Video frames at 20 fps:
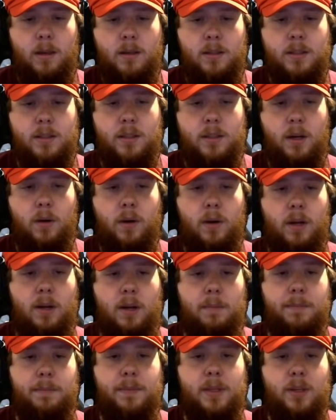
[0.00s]
So
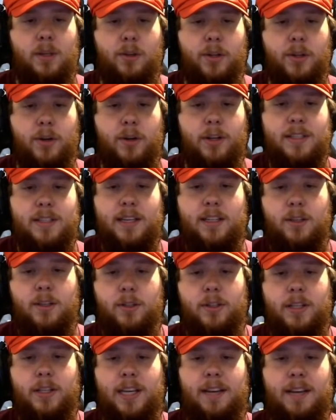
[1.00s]
you'll notice I
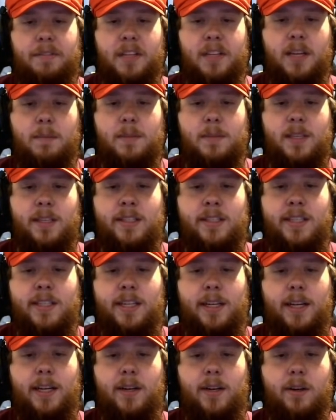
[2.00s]
usually have the M16
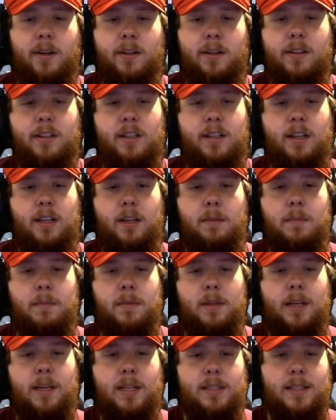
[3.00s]
out.
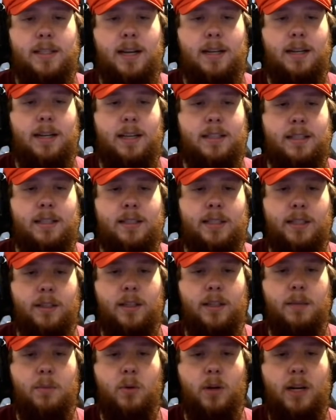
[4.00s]
It's not
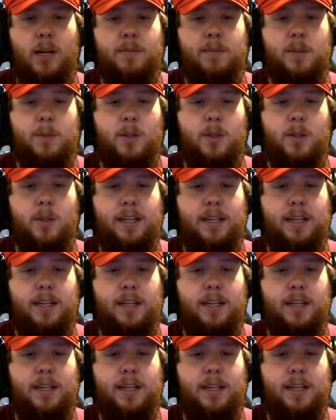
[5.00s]
necessarily more optimal.